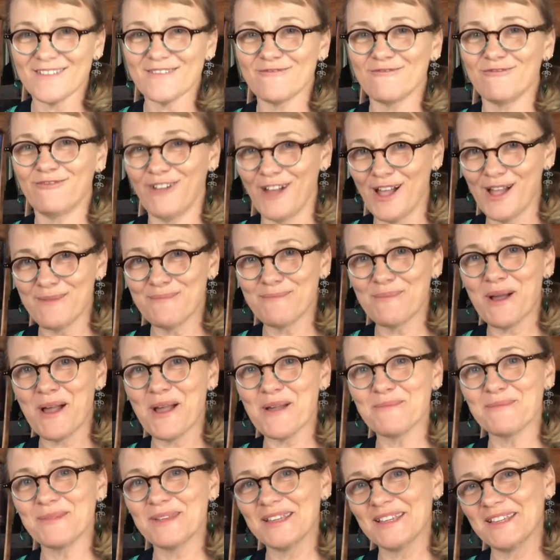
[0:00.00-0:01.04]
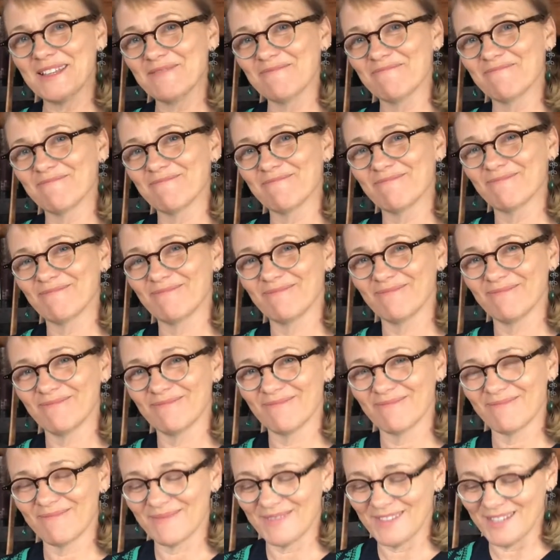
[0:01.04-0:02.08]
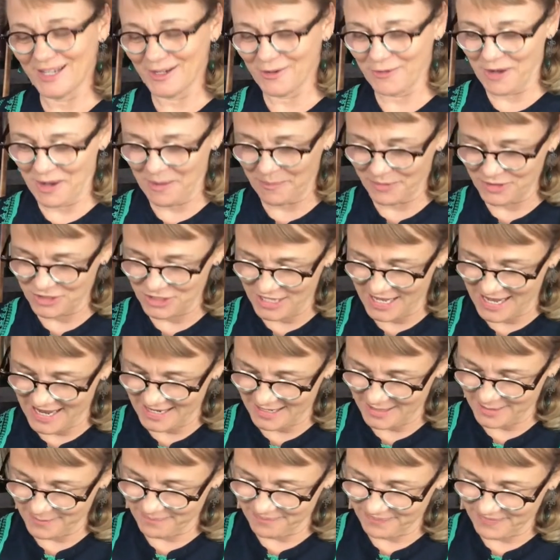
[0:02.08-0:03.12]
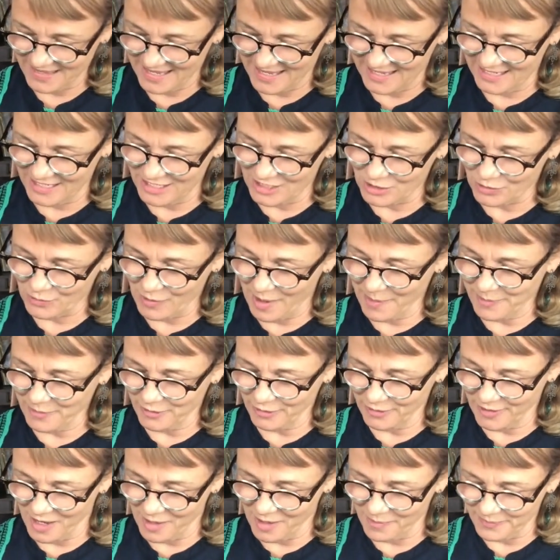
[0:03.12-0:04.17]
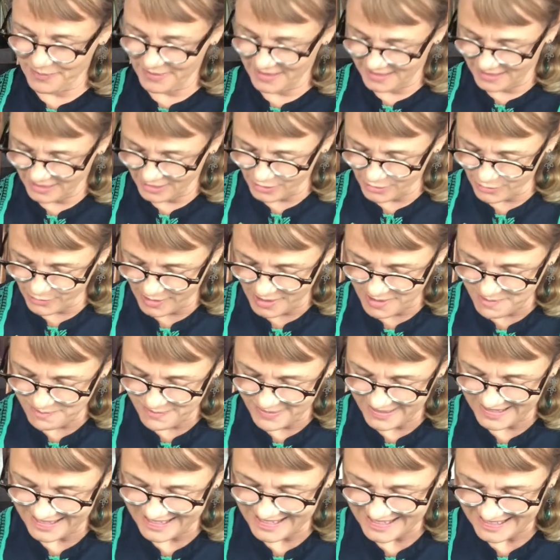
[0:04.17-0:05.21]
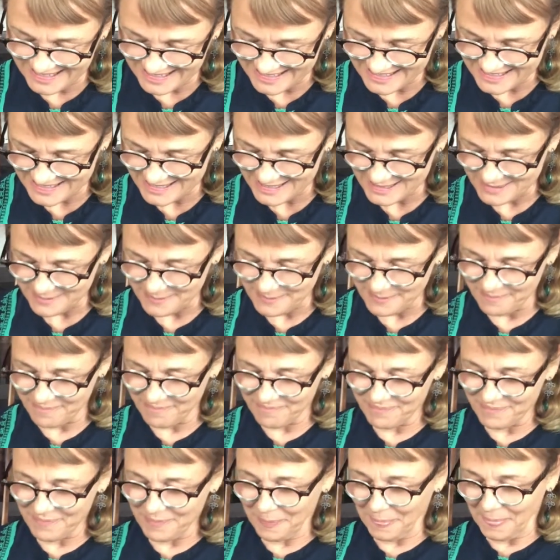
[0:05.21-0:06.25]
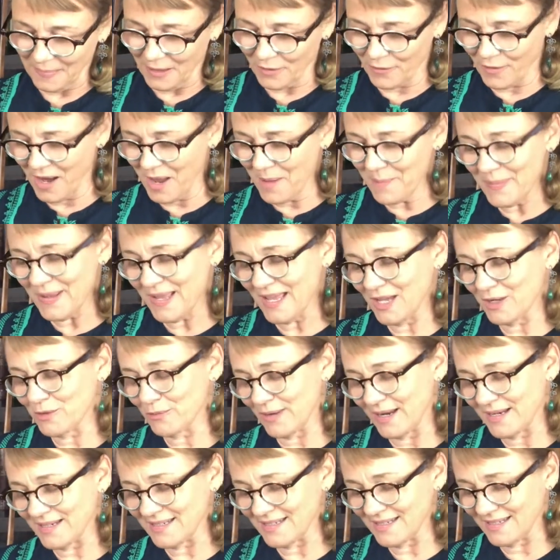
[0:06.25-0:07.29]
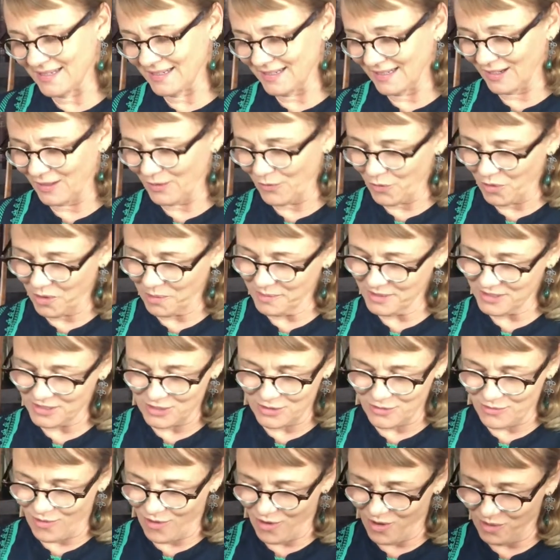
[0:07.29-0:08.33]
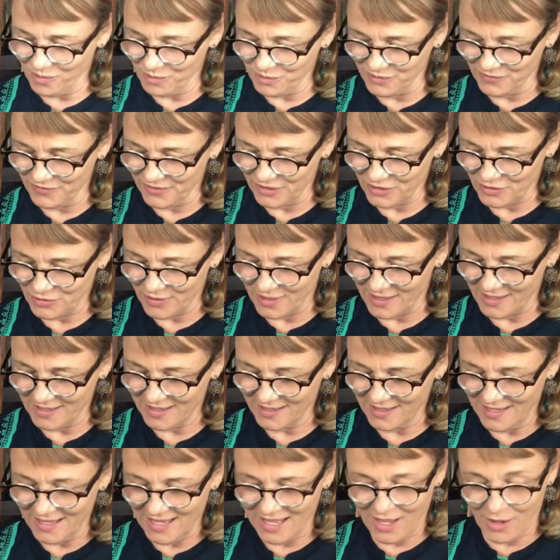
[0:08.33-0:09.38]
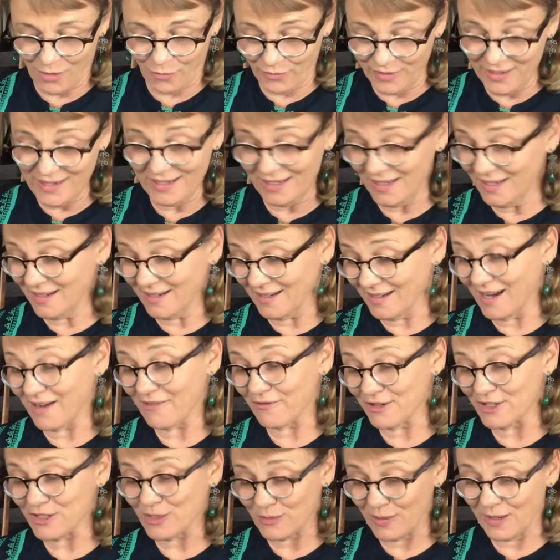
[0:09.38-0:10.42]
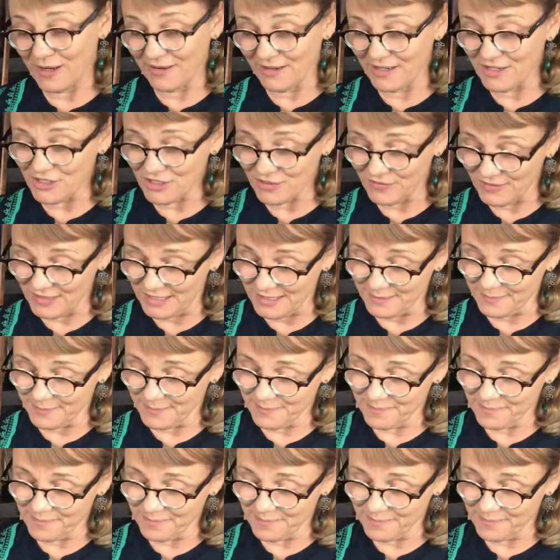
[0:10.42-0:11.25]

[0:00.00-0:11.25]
"Fine by me," said Grandpa Jack, and he swept her up in a great big kiss. Grandpa had rented an enormous U-Haul moving truck, and we needed every square inch of it.